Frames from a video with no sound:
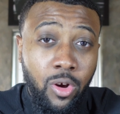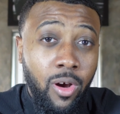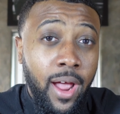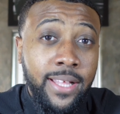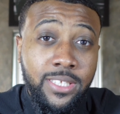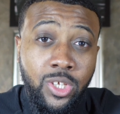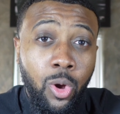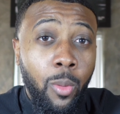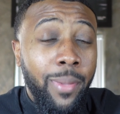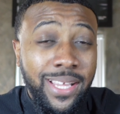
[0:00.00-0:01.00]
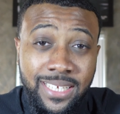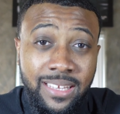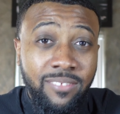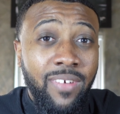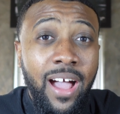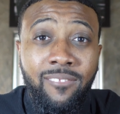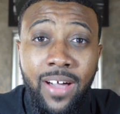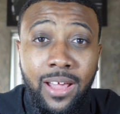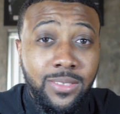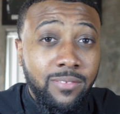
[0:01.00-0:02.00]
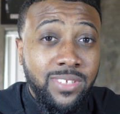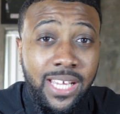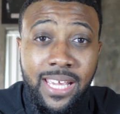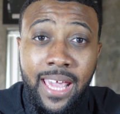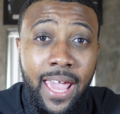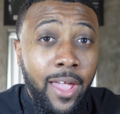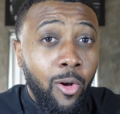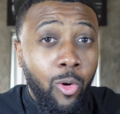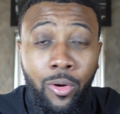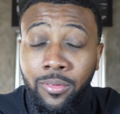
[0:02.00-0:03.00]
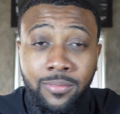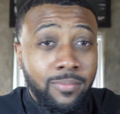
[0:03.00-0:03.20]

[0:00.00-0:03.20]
All right, so basically 5 items of 10K, or